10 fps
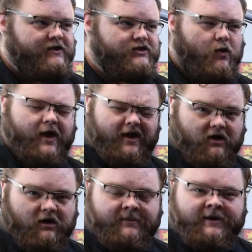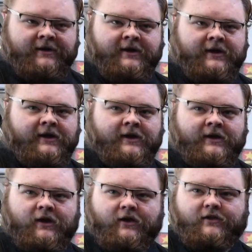It's quite common
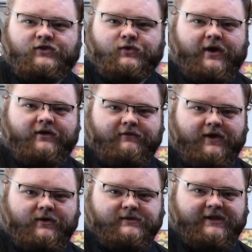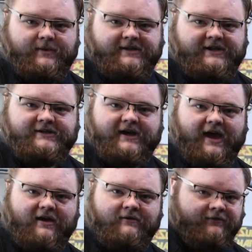in a lot of the Toyota vehicles that we tend to
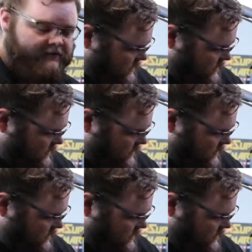have.